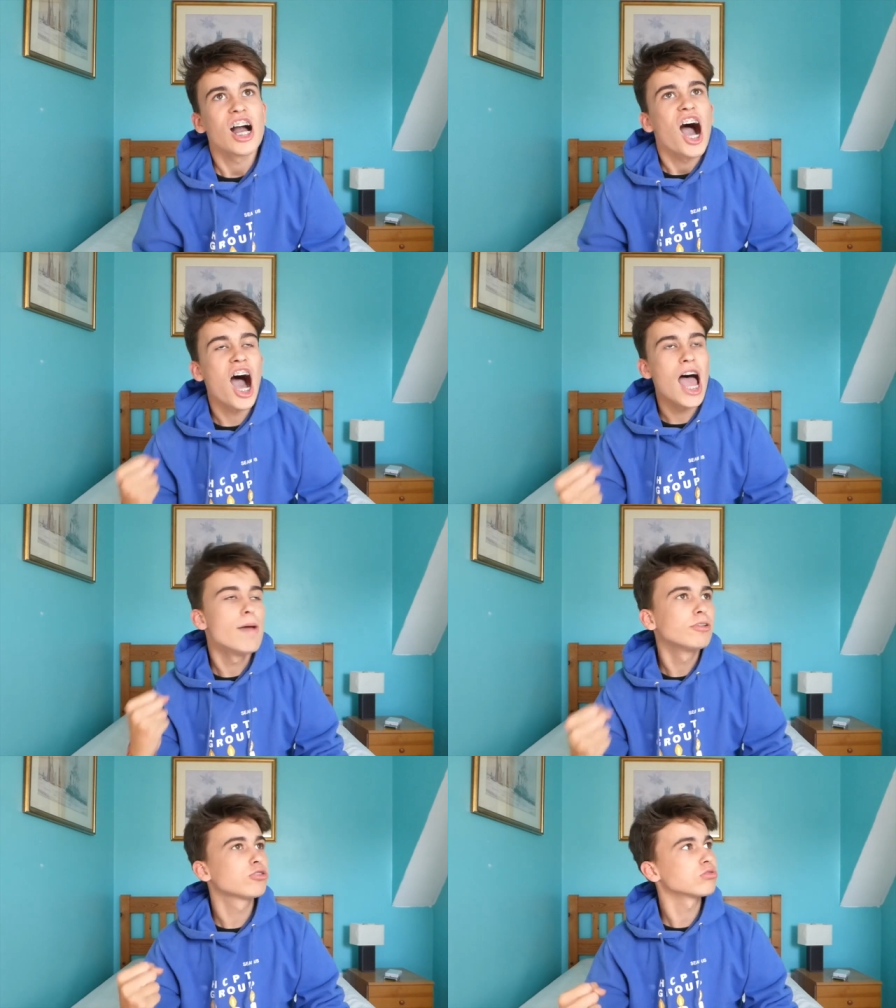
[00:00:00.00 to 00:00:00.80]

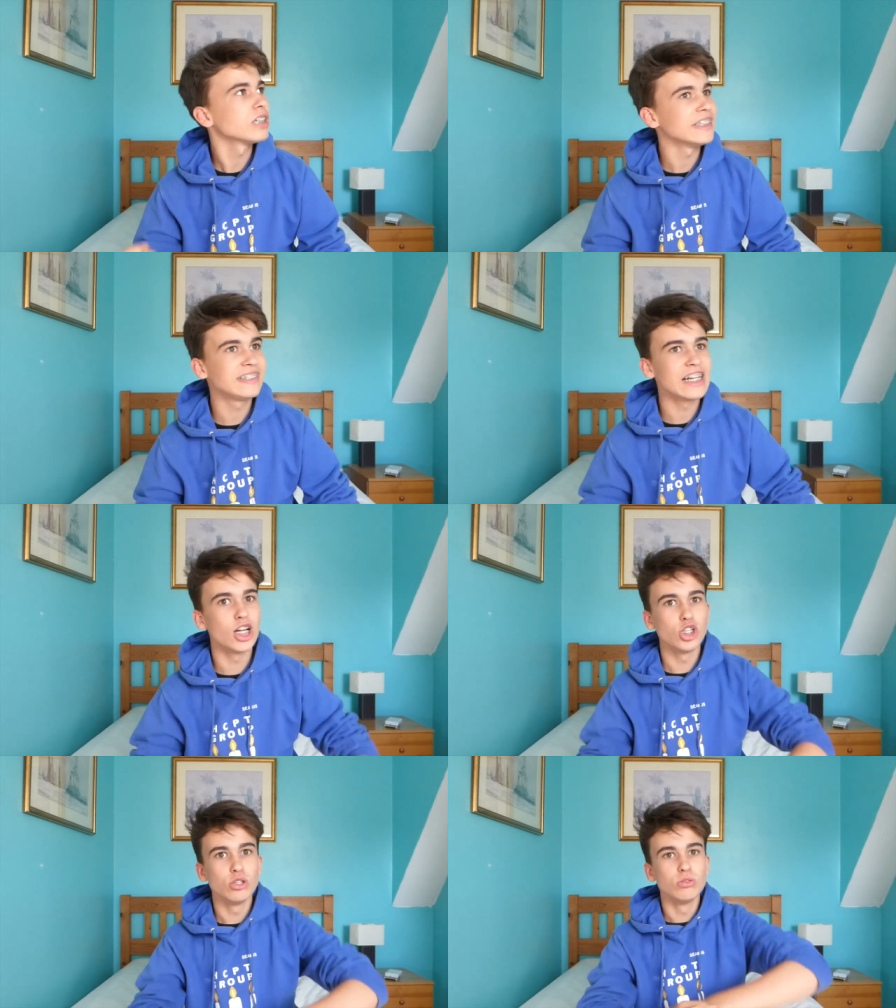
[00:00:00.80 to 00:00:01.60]
I am creating
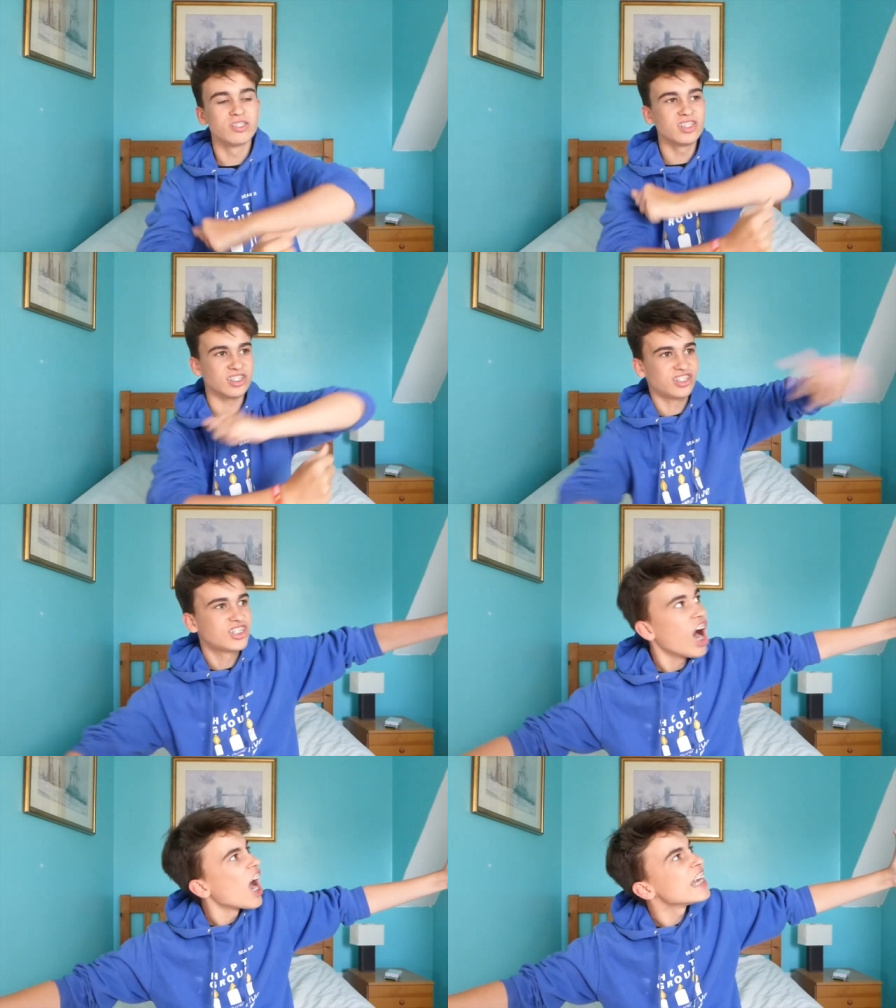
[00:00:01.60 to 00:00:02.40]
a new
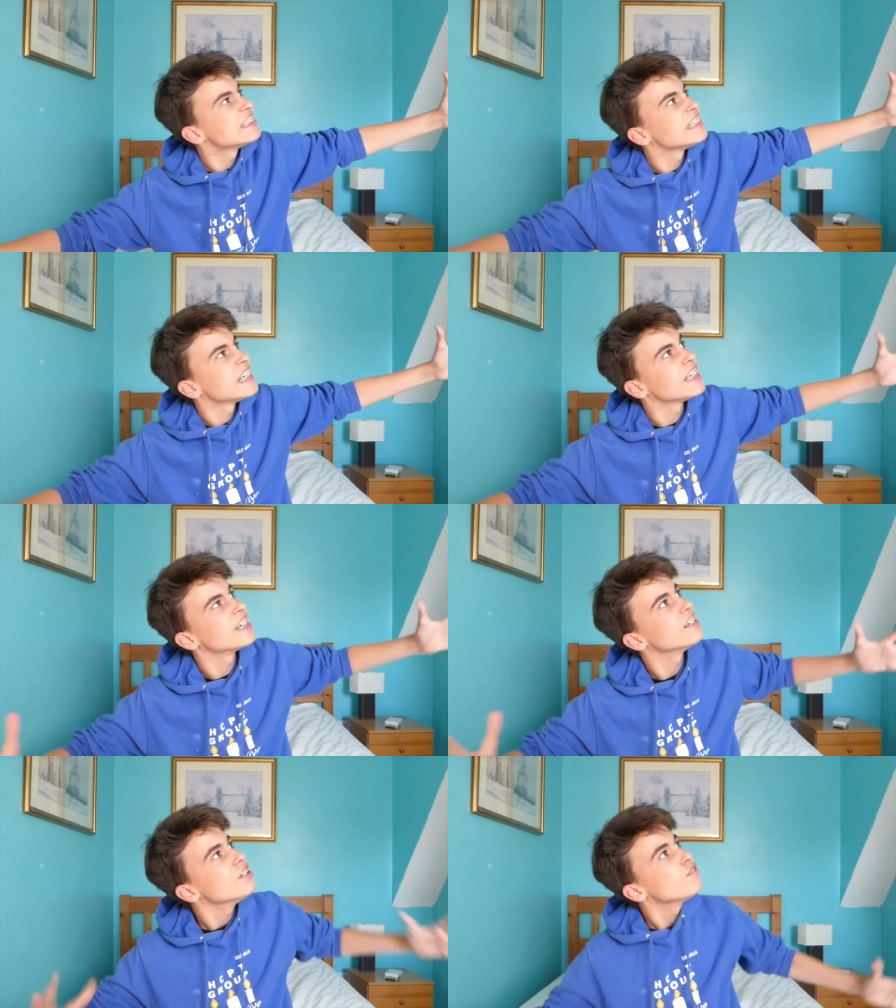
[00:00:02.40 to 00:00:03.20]
society
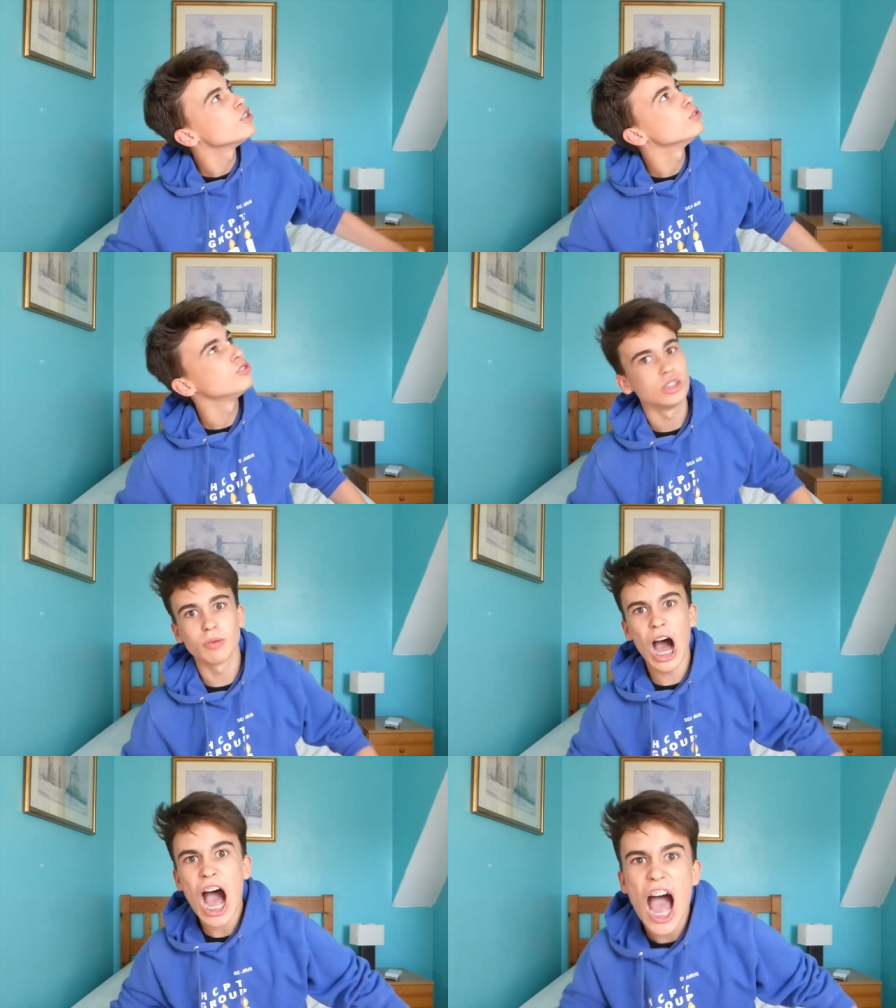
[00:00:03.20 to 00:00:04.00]
for
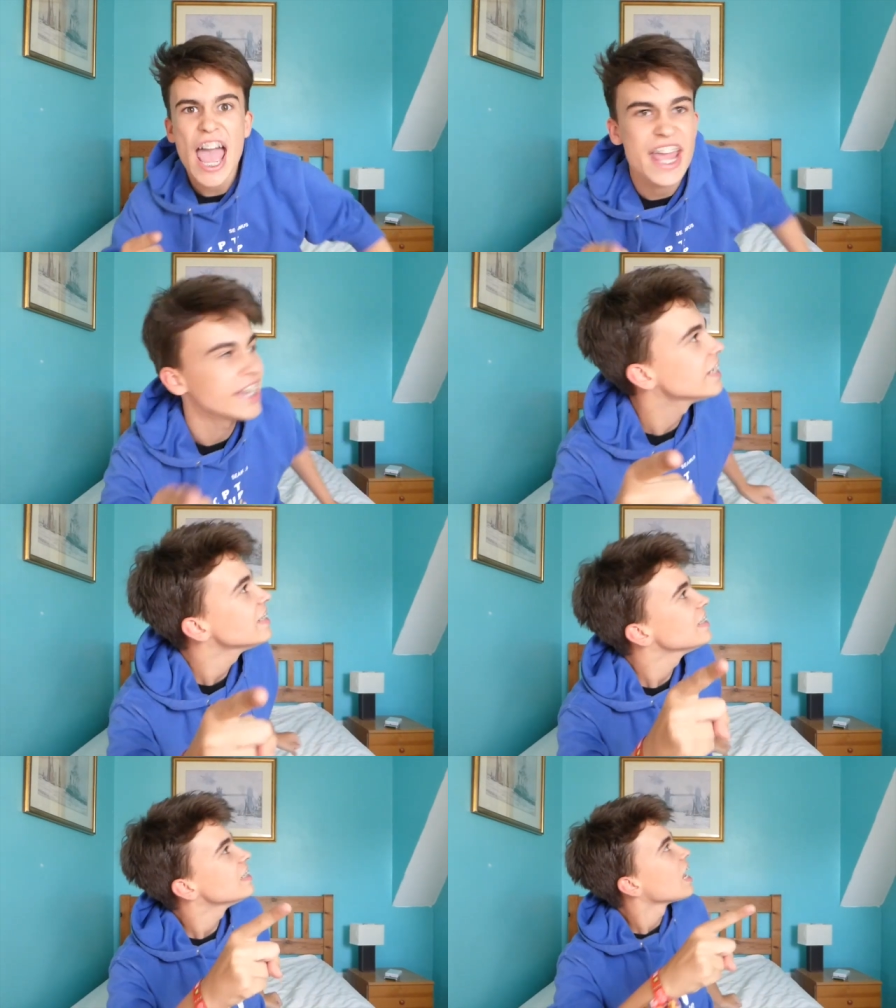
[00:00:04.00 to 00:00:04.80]
YouTube. I
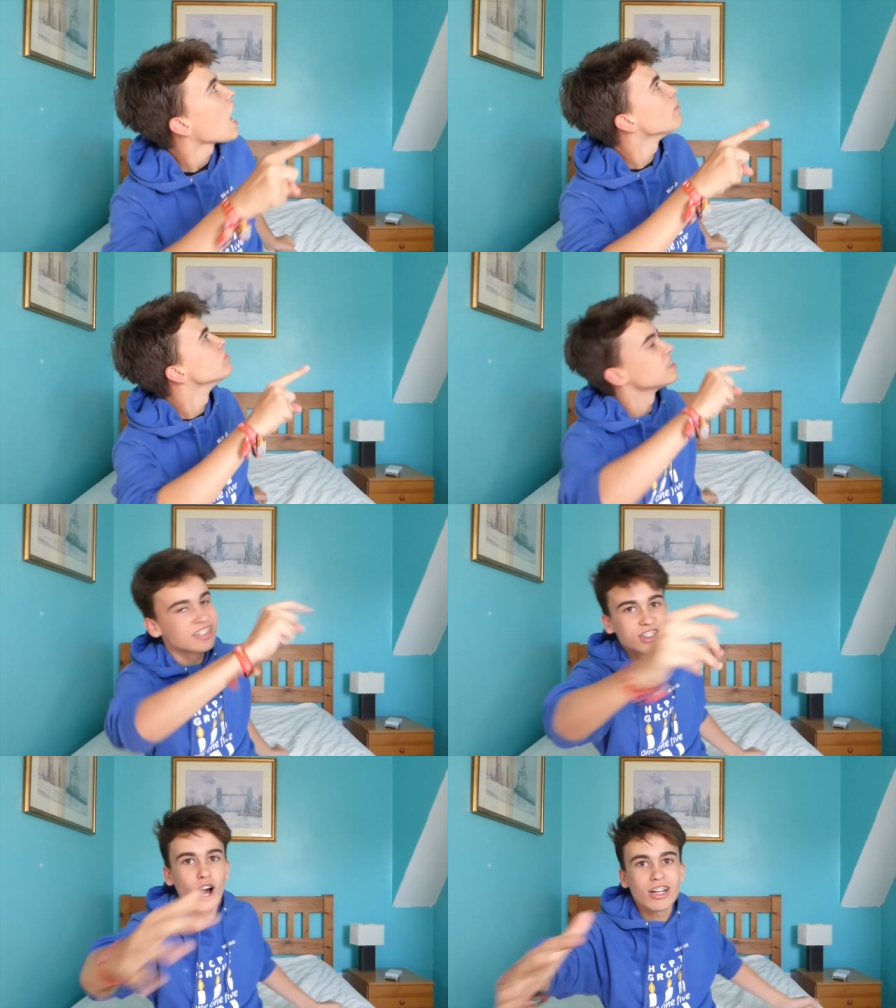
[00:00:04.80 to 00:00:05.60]
I'm the
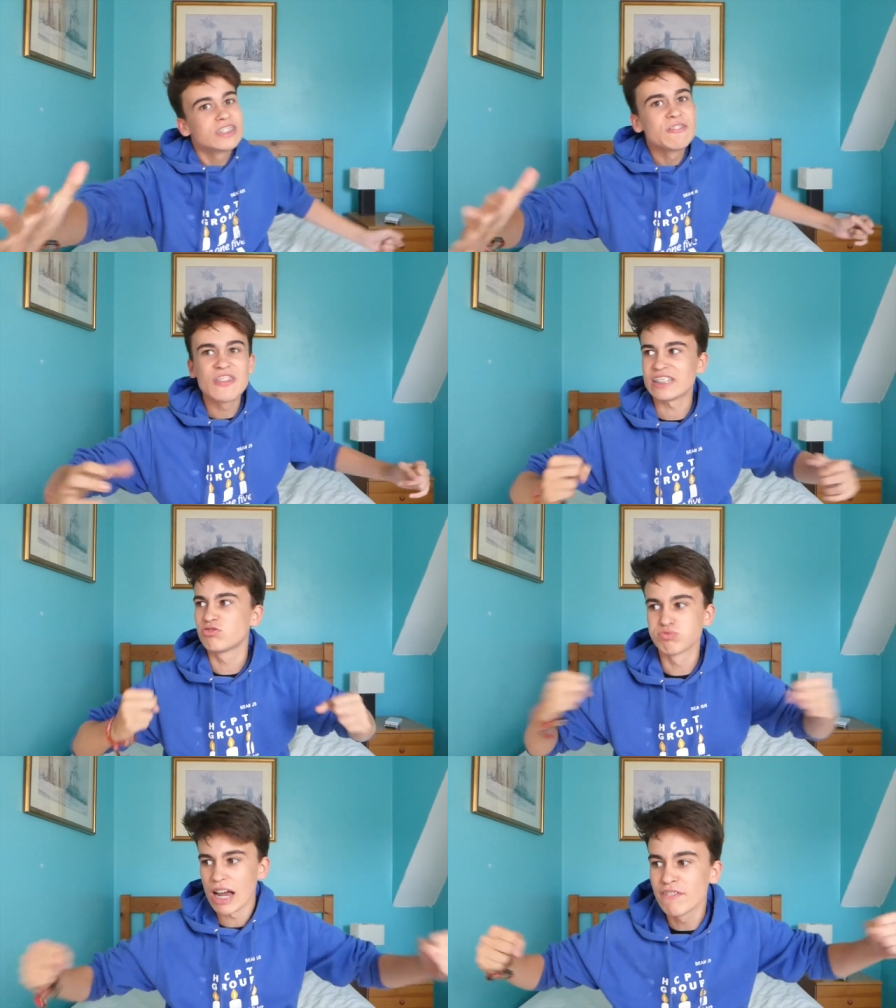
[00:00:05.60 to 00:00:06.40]
start of
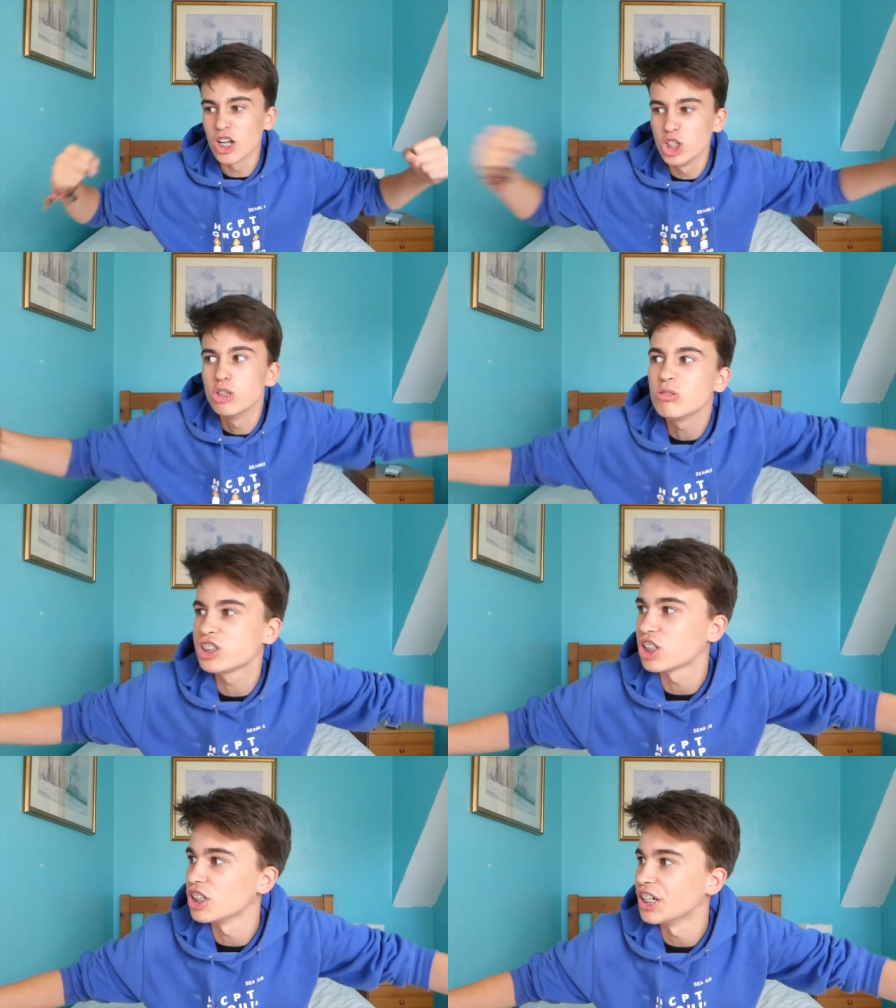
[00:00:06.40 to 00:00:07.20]
this
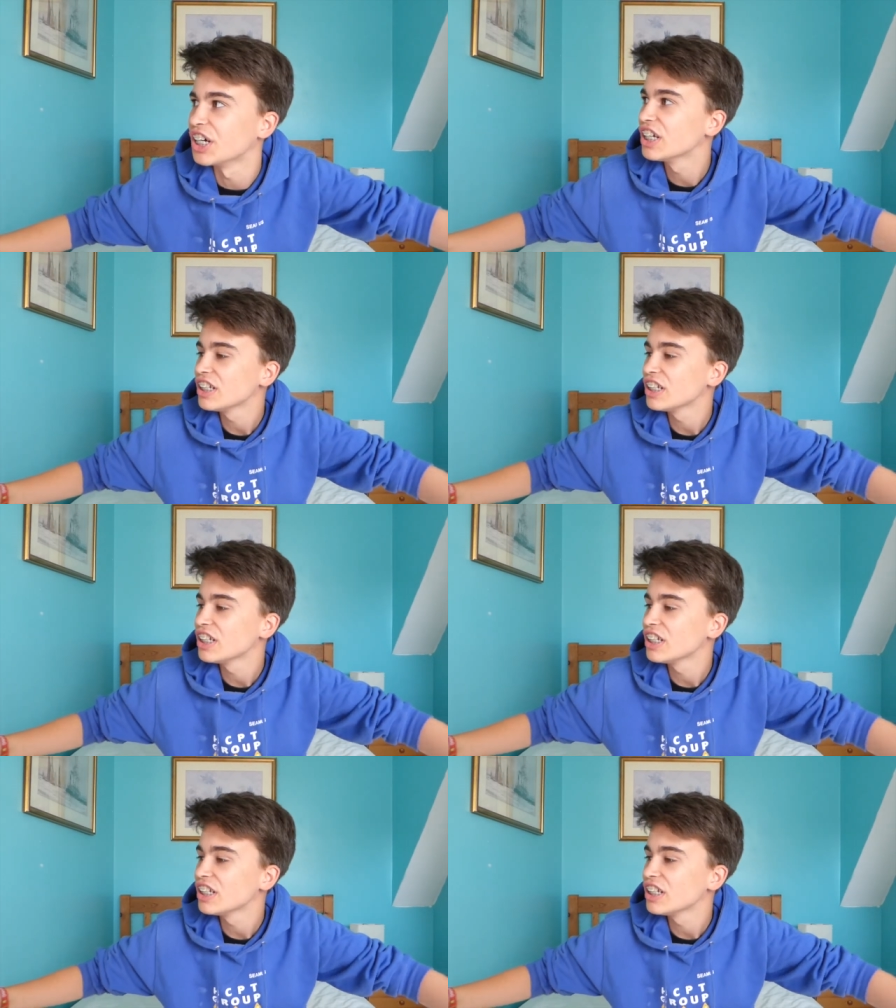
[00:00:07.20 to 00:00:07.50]
revolution.